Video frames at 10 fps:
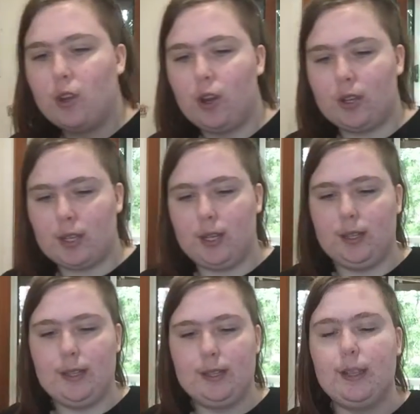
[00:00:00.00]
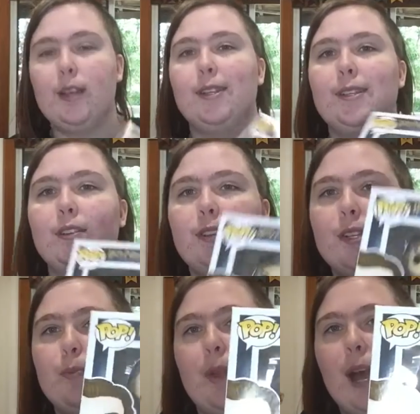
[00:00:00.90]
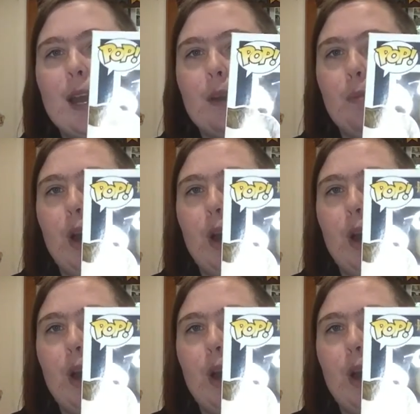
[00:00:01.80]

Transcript: got this Sirius Black